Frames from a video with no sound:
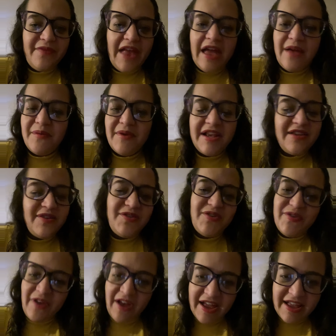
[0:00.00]
I really don't
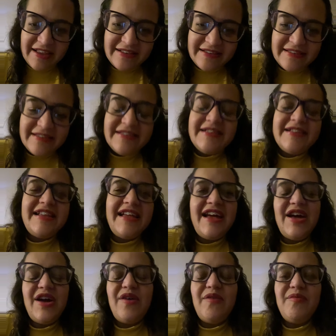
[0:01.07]
know, guys.
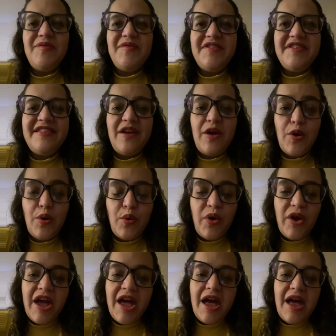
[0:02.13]
So
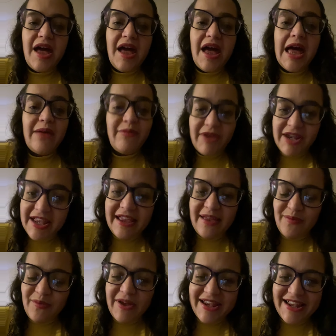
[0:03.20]
I'm gonna
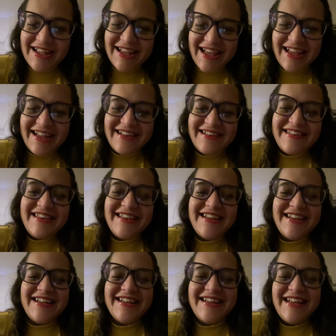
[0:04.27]
keep waiting, guys.
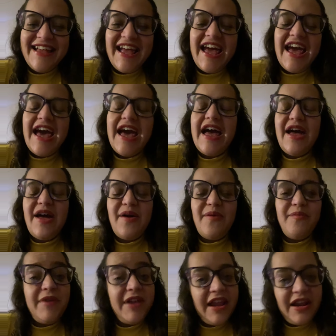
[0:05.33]

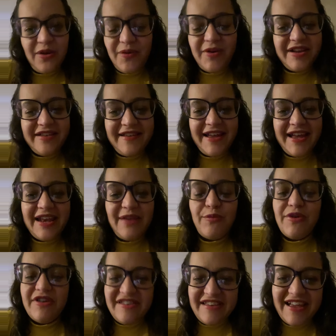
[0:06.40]
But I don't want to take any
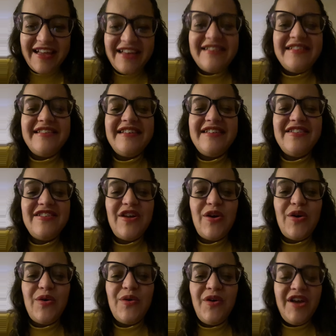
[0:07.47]
more tests.
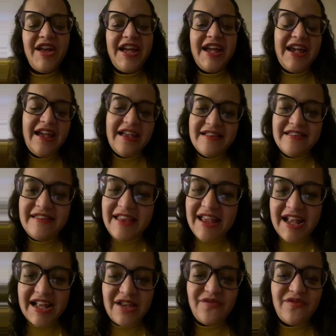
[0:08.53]
So it's
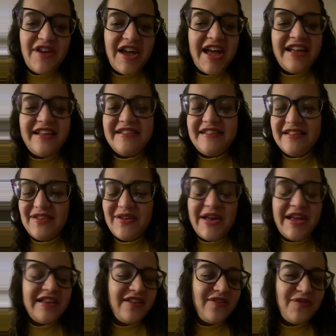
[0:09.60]
negative, guys. It's
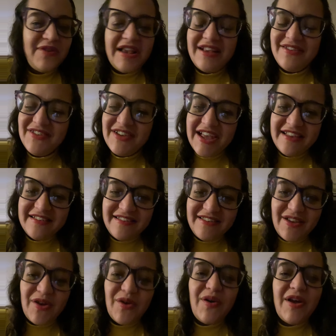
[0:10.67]
okay. I just want to let you guys
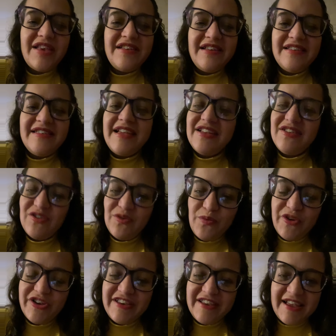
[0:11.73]
know I did take two
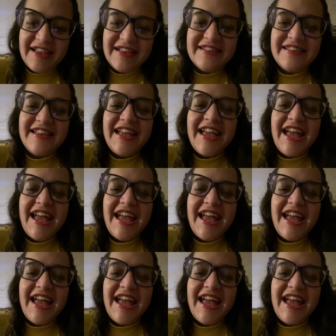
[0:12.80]
more tests,